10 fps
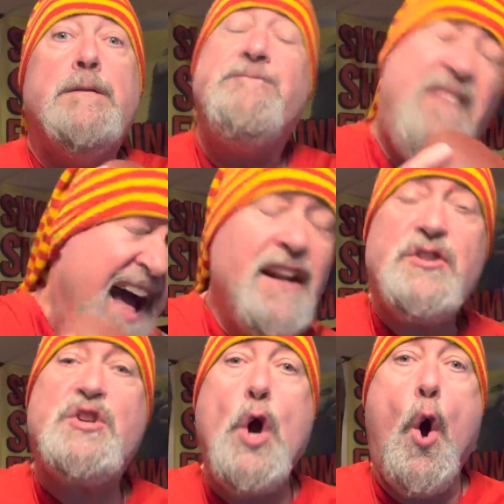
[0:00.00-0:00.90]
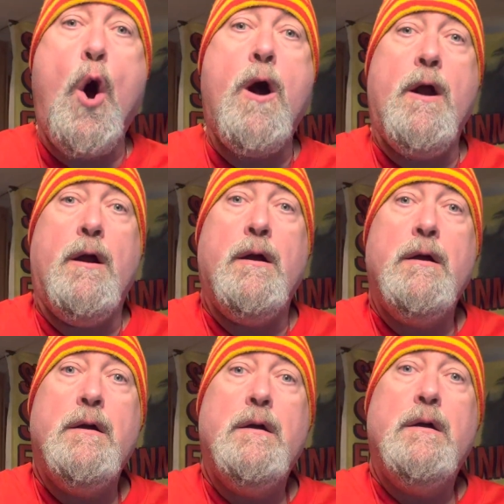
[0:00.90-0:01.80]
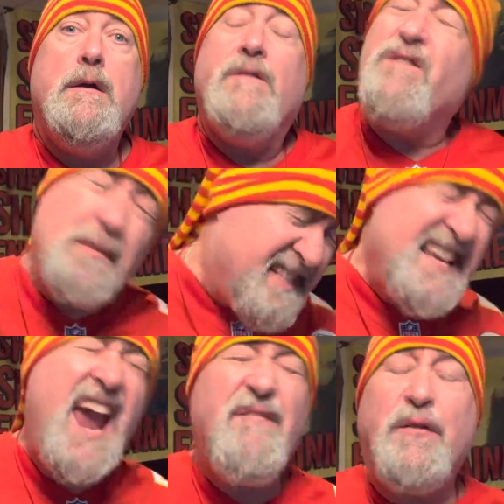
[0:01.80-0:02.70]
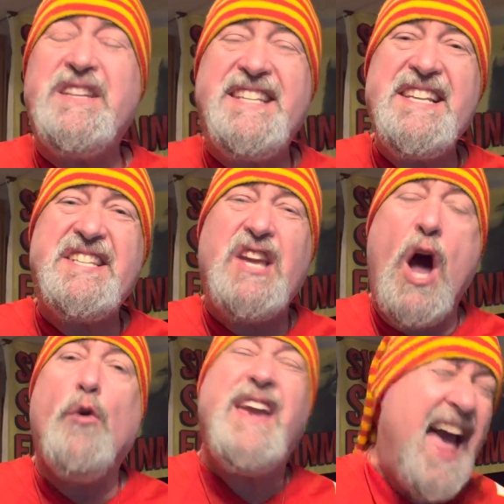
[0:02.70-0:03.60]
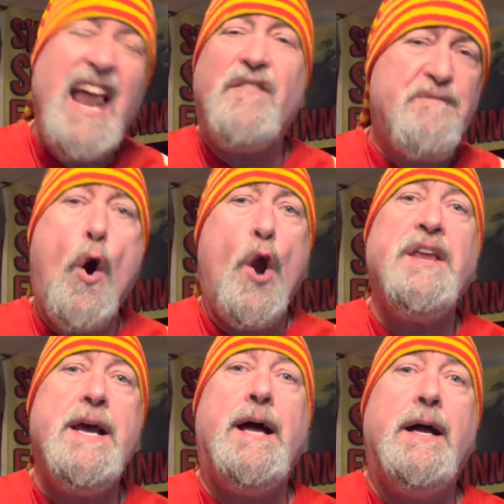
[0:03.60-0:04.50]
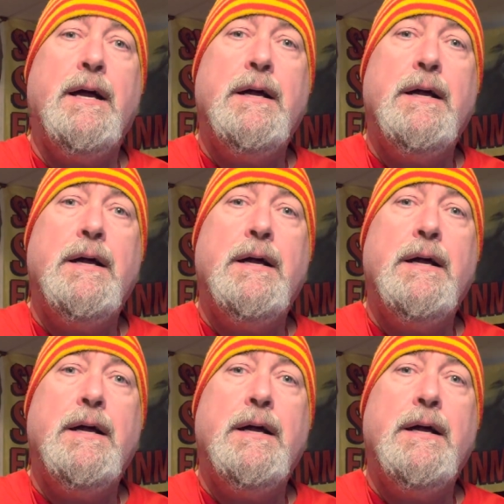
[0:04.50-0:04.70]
Final score from San Francisco, California.